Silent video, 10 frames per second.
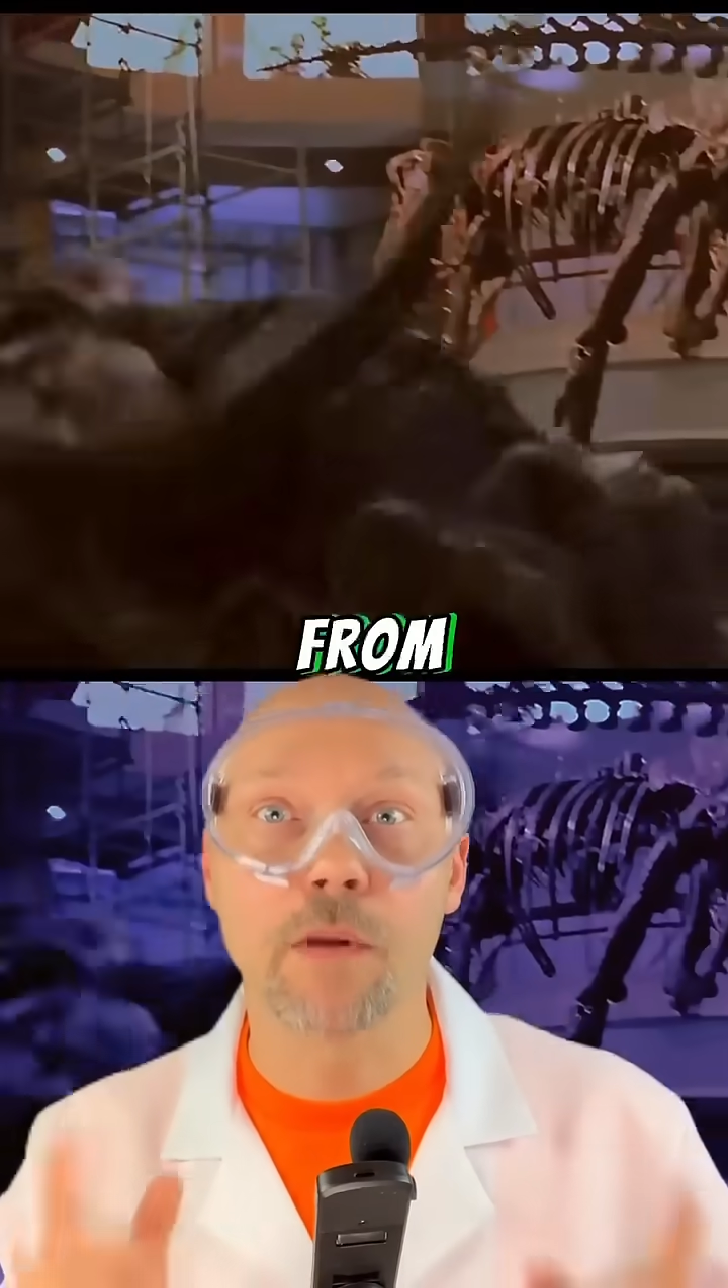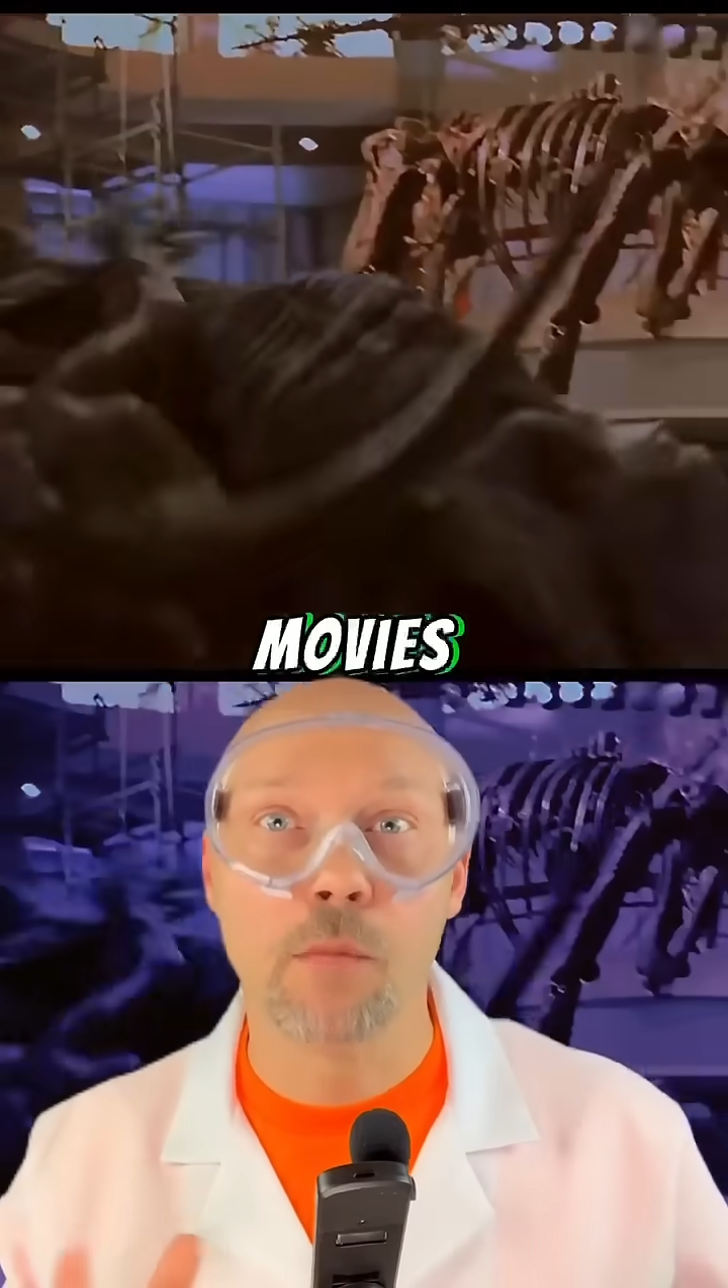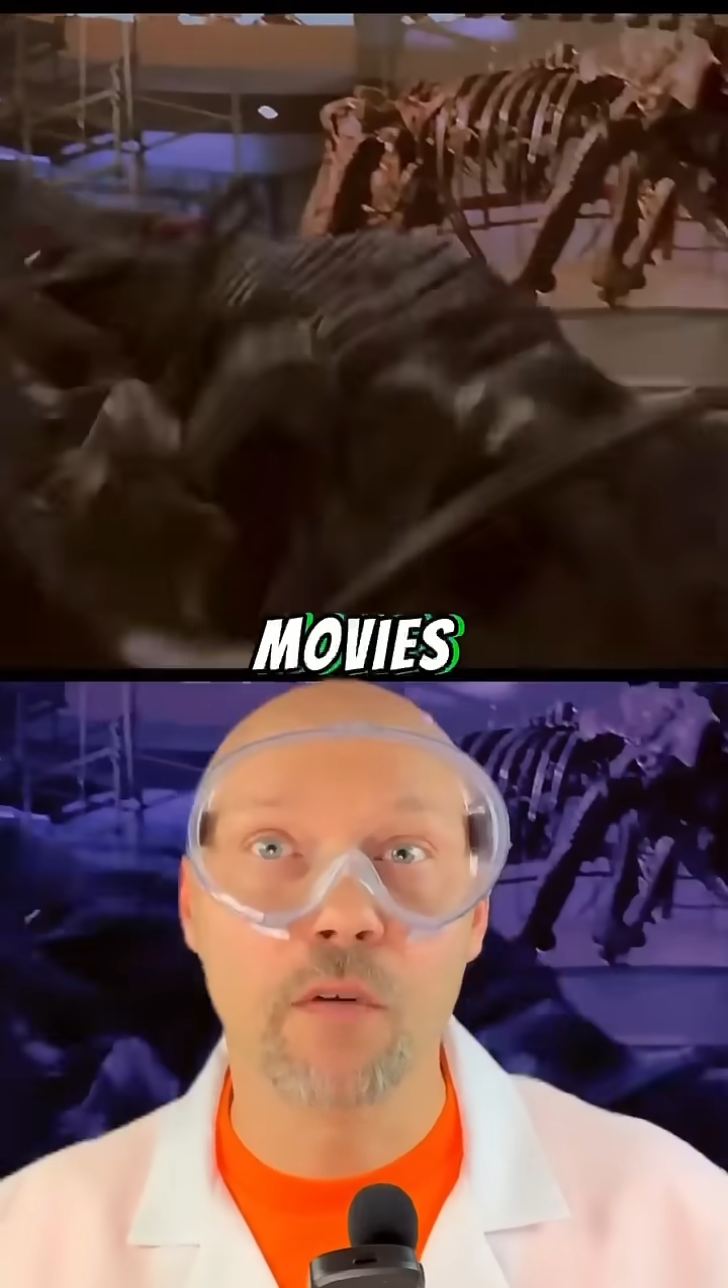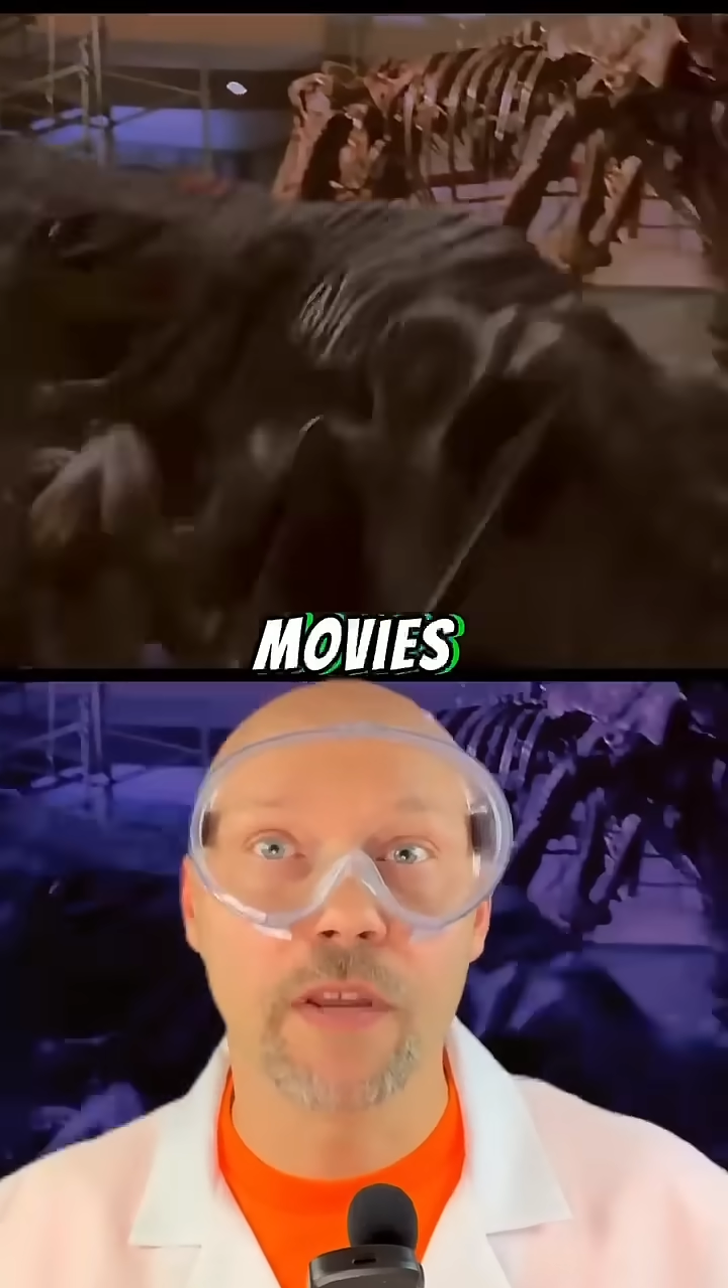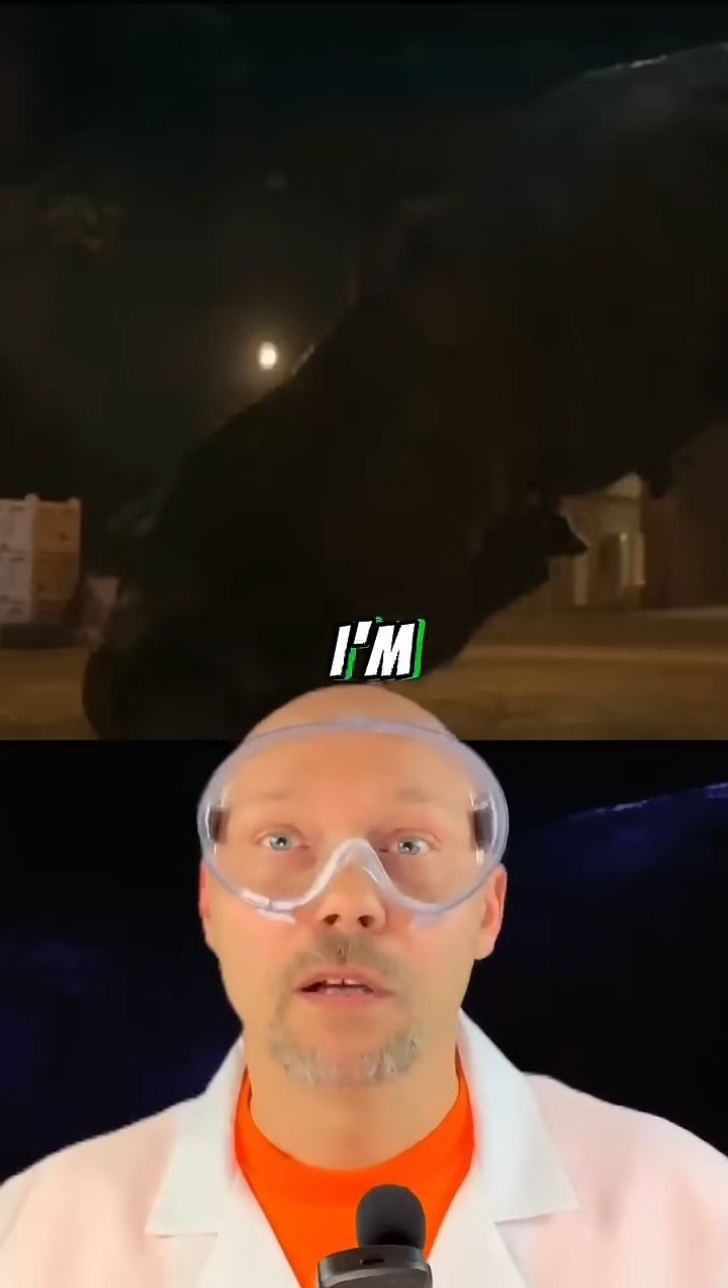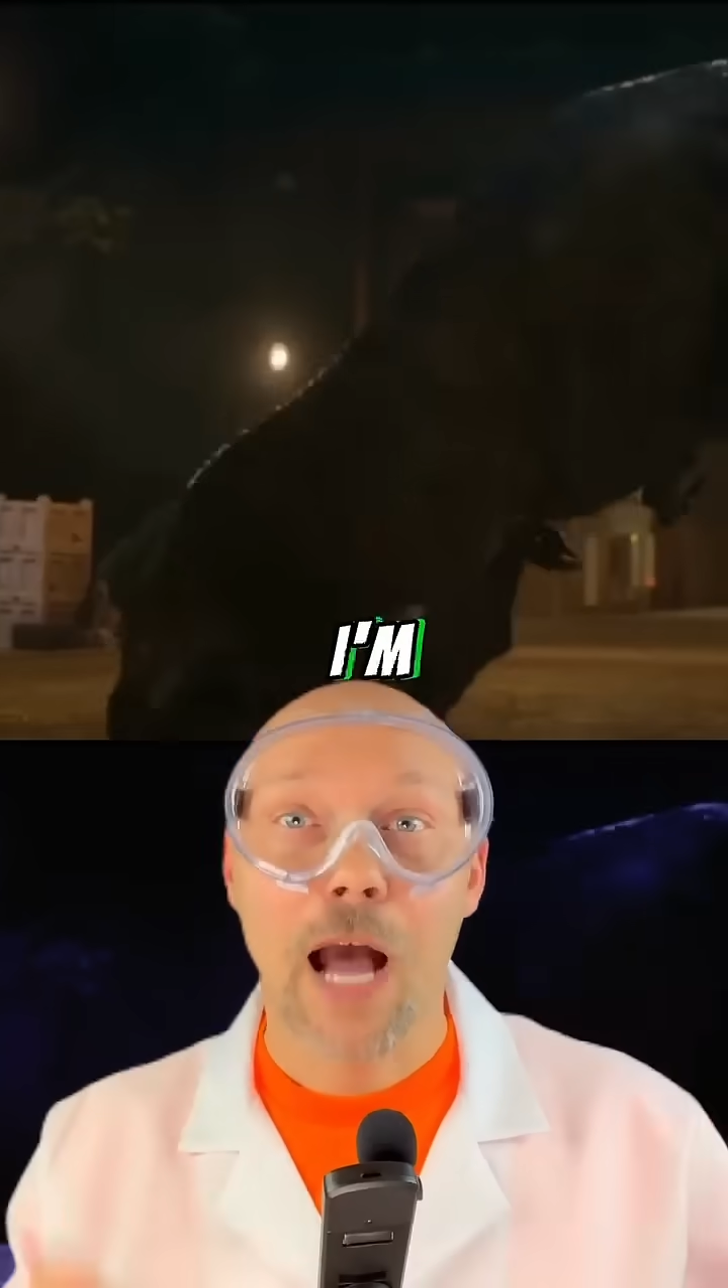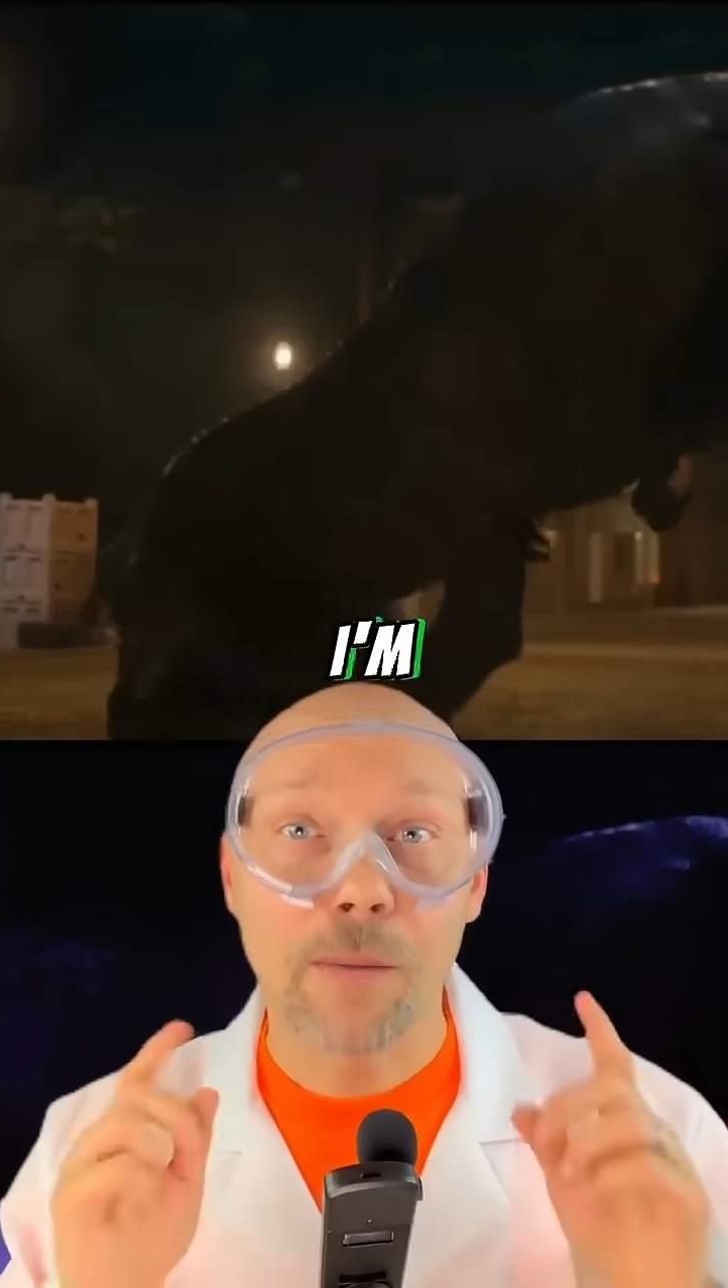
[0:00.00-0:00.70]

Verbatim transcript: from movies.